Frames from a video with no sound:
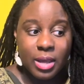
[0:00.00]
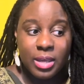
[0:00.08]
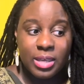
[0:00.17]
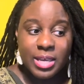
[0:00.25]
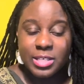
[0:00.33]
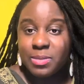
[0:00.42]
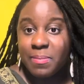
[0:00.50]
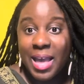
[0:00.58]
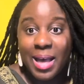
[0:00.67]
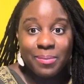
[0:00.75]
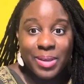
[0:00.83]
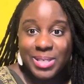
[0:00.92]
yes
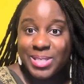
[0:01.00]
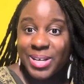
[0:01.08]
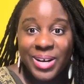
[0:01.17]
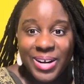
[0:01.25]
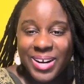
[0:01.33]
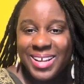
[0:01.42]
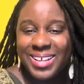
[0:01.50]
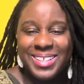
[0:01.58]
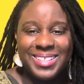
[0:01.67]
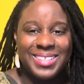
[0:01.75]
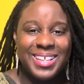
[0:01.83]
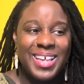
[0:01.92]
ma'am, yes sir,
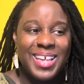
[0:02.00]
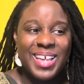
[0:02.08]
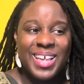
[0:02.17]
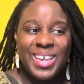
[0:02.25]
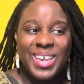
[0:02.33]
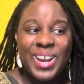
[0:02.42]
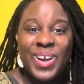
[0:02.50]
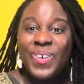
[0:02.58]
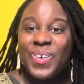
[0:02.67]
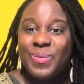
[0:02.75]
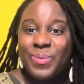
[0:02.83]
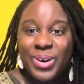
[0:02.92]

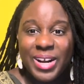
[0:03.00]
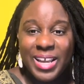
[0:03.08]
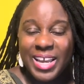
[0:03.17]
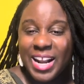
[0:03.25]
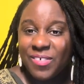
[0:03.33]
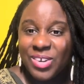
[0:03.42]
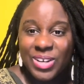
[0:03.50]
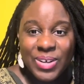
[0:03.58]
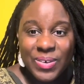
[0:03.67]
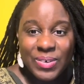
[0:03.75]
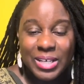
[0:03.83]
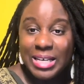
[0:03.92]
good morning, good
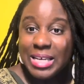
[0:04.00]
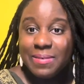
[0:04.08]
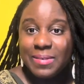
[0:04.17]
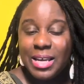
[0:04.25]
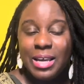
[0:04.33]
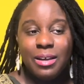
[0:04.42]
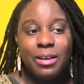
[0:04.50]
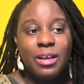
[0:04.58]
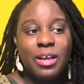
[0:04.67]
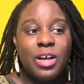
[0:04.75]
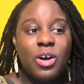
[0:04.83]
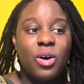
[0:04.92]
afternoon, good evening,
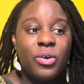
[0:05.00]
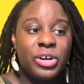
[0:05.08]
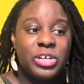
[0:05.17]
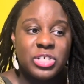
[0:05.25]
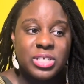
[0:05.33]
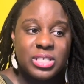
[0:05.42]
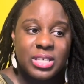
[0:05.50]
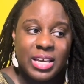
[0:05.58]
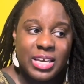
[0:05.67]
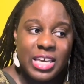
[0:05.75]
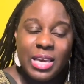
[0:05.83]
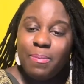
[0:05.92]
or just
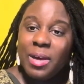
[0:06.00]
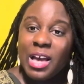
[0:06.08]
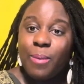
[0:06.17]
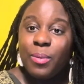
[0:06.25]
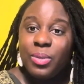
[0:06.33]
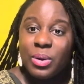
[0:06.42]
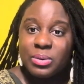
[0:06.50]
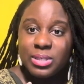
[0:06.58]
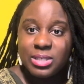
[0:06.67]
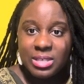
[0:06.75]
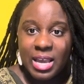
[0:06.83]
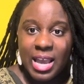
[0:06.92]
keeping up with those
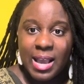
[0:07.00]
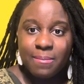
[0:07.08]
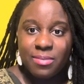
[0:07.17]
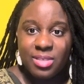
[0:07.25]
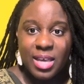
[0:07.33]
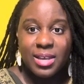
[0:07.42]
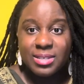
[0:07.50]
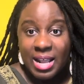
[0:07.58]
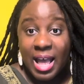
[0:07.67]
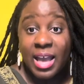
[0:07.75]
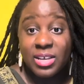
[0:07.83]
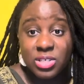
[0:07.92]
same things that
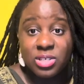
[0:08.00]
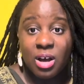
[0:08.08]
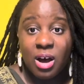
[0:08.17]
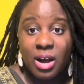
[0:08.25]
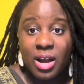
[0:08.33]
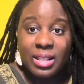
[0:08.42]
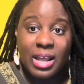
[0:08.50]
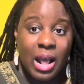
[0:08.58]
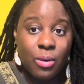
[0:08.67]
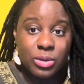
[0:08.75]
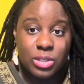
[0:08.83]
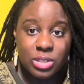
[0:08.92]
I saw and that I
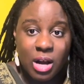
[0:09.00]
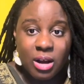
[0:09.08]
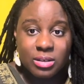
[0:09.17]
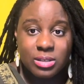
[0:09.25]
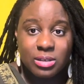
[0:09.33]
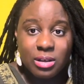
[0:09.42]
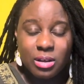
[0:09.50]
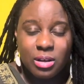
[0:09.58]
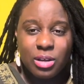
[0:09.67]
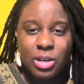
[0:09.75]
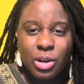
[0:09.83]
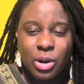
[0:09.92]
was taught,
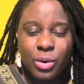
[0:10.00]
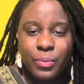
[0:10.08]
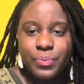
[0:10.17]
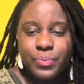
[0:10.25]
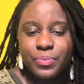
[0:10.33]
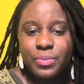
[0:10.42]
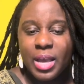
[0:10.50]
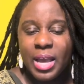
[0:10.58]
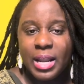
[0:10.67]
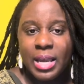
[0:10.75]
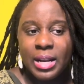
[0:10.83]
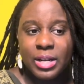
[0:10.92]
you know? And
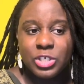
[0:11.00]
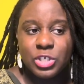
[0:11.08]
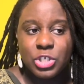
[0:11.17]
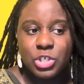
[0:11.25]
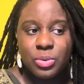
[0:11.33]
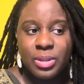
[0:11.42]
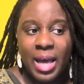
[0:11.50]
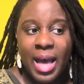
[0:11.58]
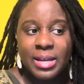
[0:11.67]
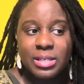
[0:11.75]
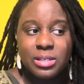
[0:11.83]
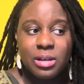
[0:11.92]
in addition to
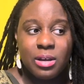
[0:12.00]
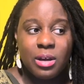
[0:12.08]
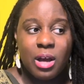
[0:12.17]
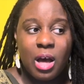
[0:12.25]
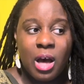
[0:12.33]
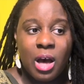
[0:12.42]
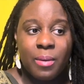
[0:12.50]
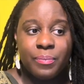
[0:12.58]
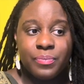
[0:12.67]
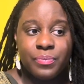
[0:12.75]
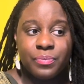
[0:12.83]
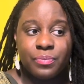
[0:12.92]
that,
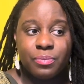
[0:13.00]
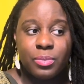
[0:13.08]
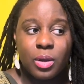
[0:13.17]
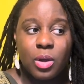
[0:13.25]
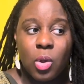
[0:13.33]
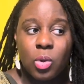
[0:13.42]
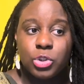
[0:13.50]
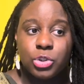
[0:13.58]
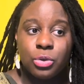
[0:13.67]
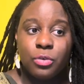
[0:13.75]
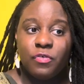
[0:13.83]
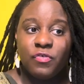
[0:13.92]
the
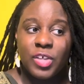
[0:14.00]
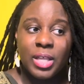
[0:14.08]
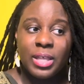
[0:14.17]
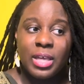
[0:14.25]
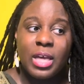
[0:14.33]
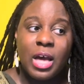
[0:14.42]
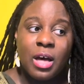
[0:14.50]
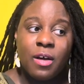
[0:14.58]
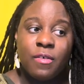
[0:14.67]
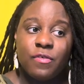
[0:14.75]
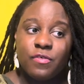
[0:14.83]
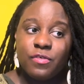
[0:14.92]
cultural feeling
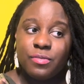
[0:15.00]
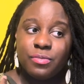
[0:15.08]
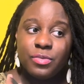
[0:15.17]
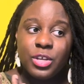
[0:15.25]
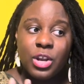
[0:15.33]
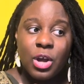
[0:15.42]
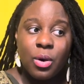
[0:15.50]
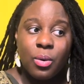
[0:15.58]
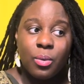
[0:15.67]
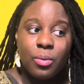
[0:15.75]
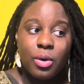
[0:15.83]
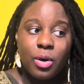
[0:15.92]
of, you
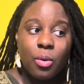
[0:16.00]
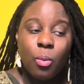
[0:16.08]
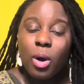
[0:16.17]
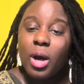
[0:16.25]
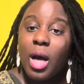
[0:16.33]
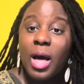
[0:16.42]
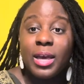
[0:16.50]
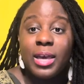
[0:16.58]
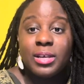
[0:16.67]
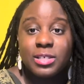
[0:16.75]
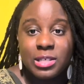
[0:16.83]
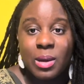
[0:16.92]
know,
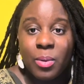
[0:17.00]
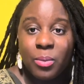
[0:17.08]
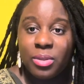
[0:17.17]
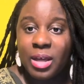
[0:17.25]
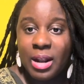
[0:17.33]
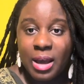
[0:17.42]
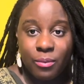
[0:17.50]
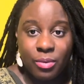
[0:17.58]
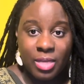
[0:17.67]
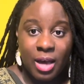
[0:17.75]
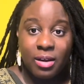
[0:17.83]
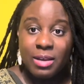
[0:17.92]
hugging someone
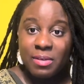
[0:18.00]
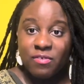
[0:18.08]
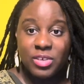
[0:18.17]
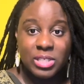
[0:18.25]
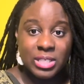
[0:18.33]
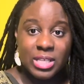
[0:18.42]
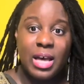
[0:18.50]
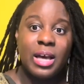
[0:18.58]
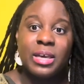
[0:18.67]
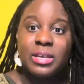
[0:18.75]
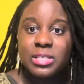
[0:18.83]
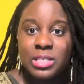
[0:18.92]
without even physically
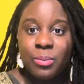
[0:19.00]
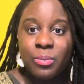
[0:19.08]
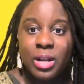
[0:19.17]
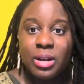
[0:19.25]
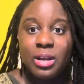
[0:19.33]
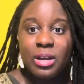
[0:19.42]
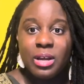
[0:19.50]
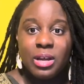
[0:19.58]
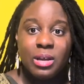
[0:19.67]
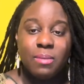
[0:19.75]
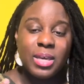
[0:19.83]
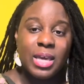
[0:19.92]
hugging someone,
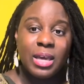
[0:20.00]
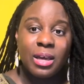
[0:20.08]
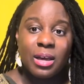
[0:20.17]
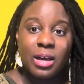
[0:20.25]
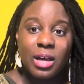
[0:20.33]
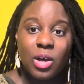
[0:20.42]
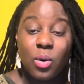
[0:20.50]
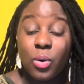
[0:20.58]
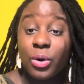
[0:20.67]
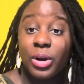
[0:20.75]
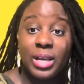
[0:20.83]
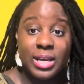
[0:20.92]
being
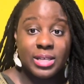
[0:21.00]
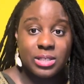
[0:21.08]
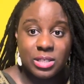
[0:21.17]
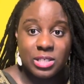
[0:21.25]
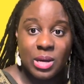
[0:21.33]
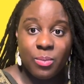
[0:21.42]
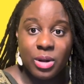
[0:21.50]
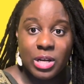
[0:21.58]
courteous to someone,